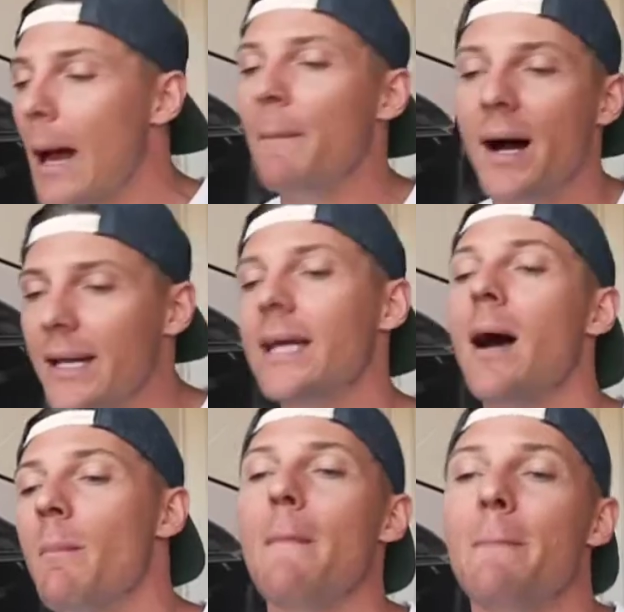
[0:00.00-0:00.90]
Got money
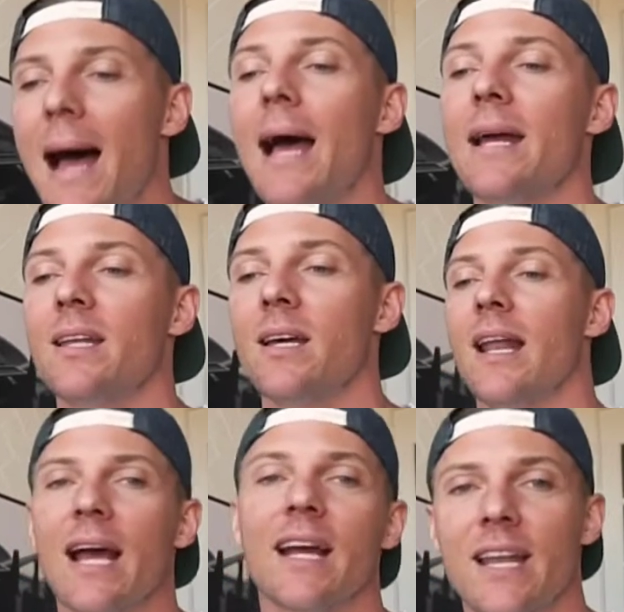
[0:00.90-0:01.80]
on my mind,
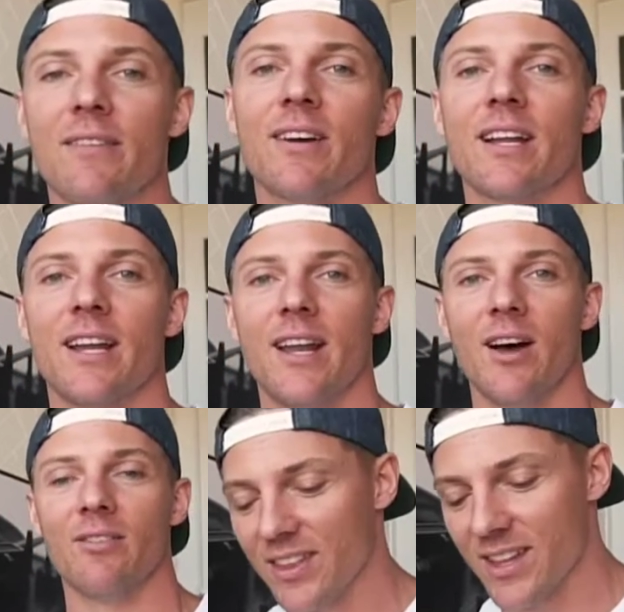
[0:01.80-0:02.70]
and I can never get
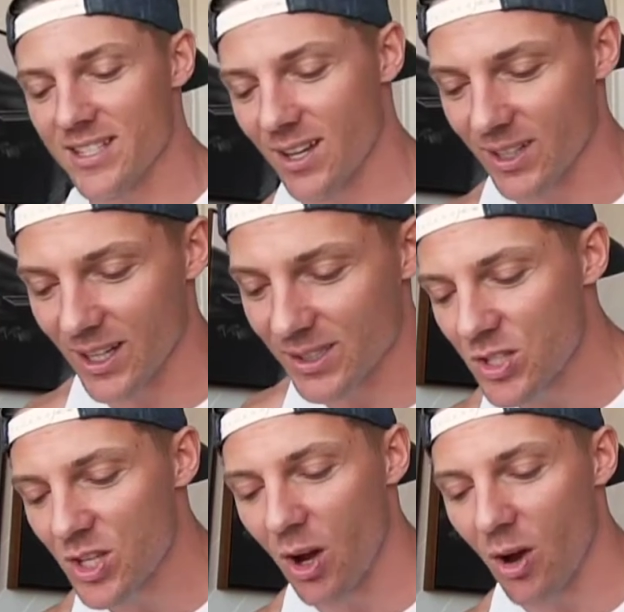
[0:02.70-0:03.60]
enough. I think that's how it goes.
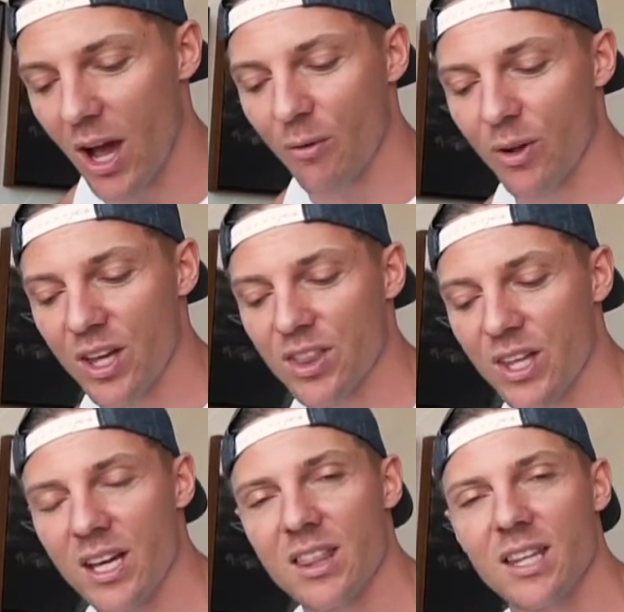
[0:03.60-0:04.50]
So I really
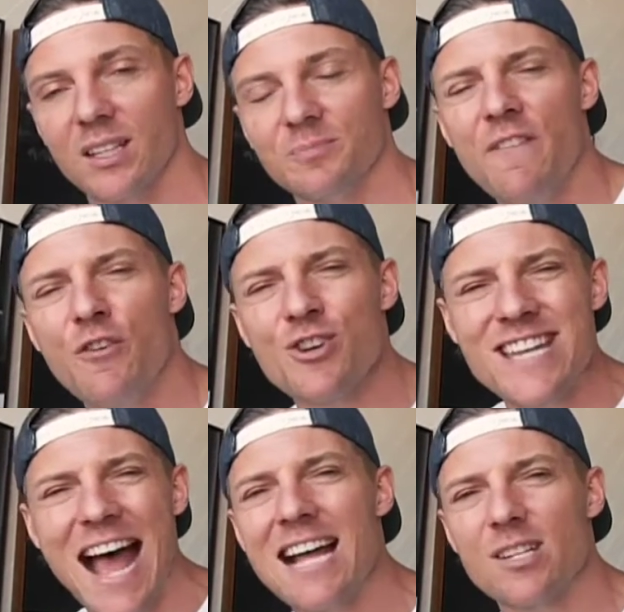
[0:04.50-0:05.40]
think that if you're
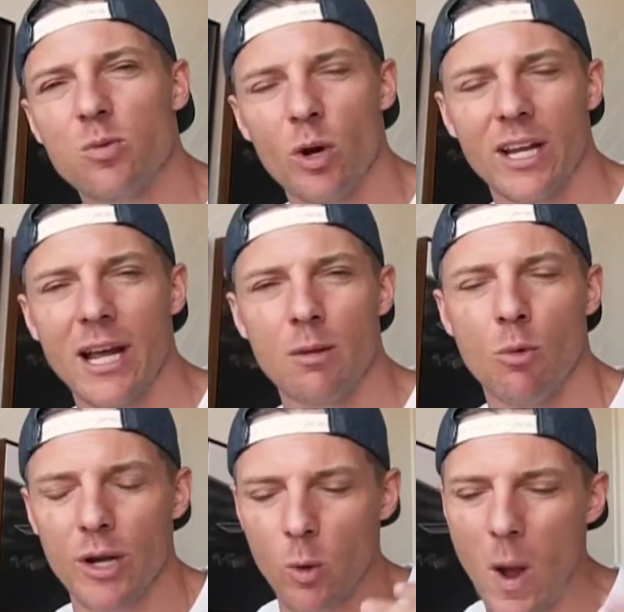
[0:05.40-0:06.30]
not working out in the
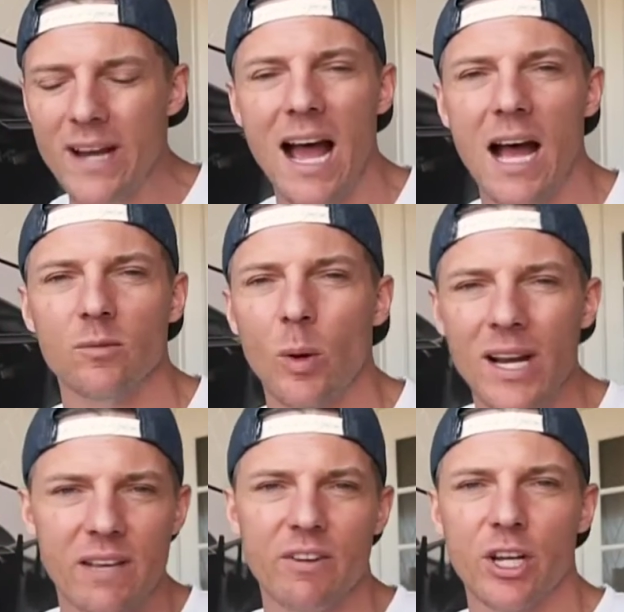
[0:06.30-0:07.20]
morning, why not? Why
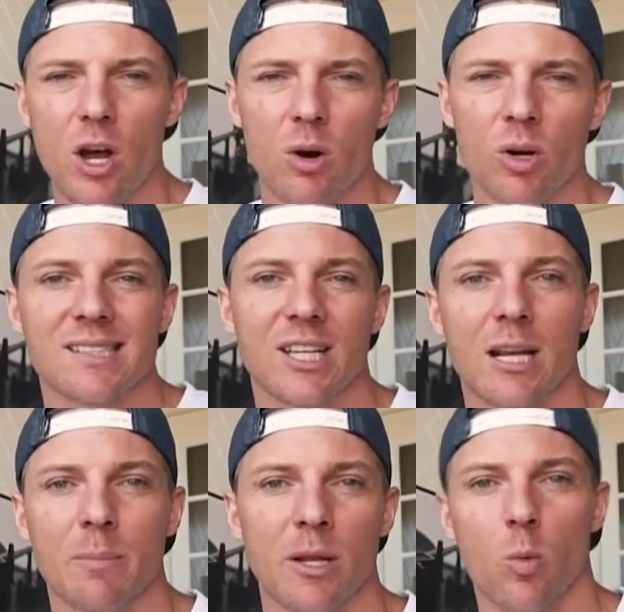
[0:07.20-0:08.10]
not give it a go? Let's say you
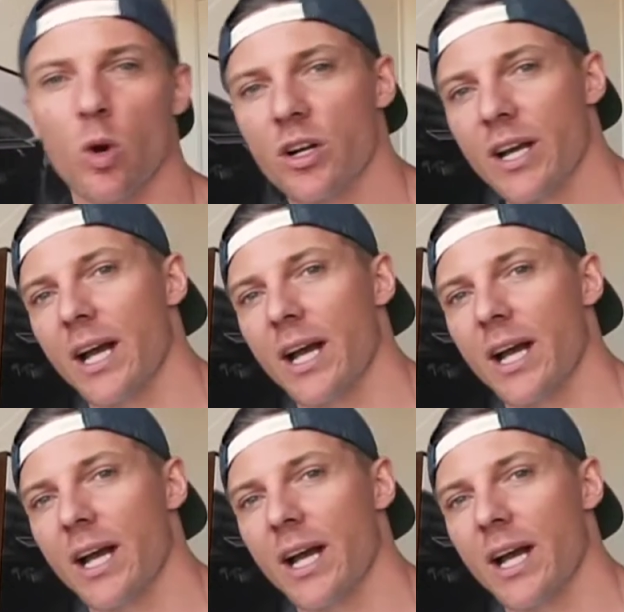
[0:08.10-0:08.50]
gotta be to work